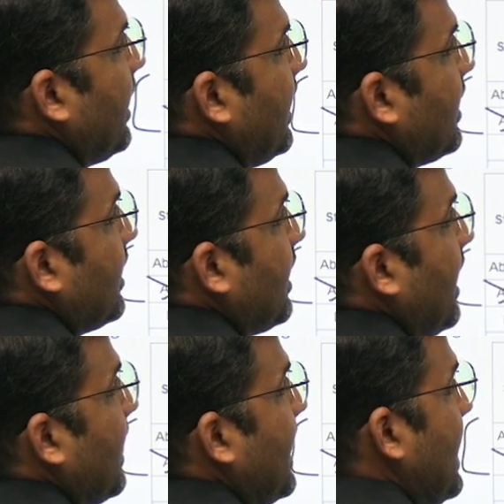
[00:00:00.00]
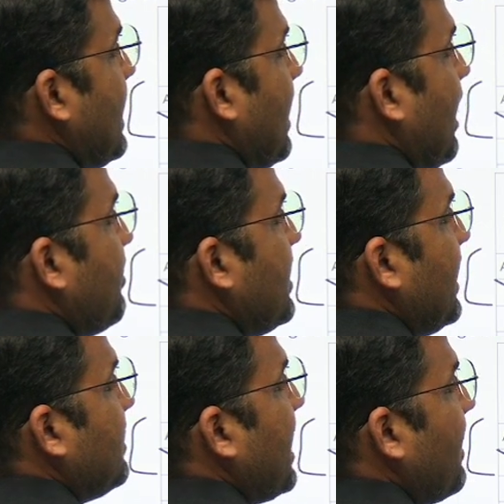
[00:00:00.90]
Here again,
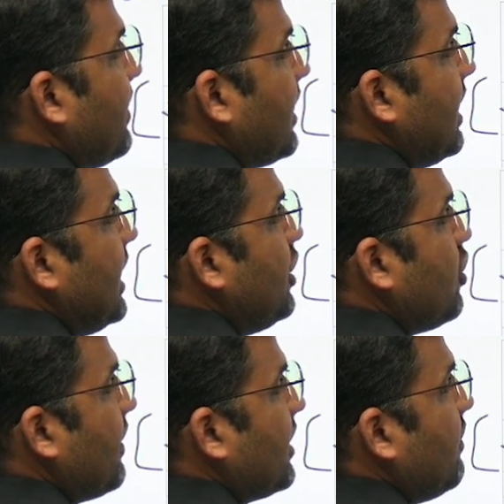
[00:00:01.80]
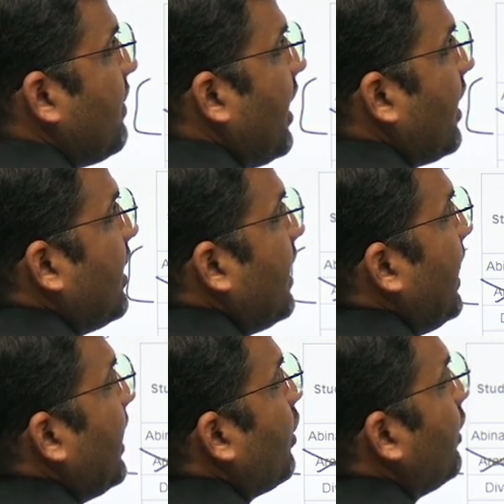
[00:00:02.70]
Abhinay is having a lead over Divya.
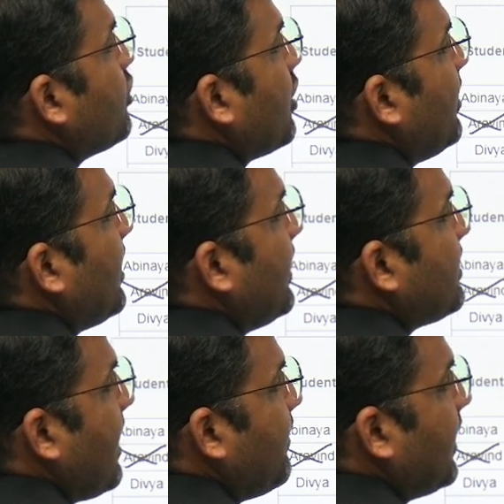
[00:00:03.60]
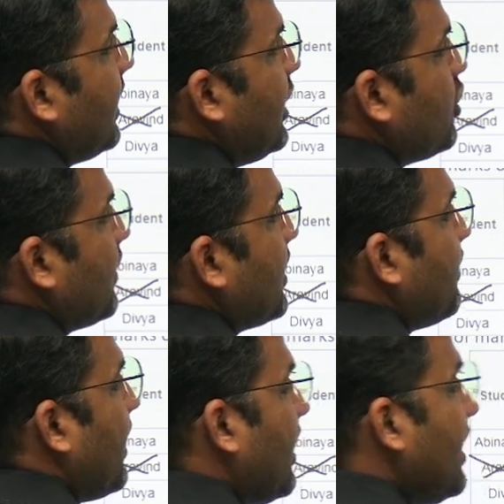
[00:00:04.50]
Here also Abhinay is having a lead over Divya.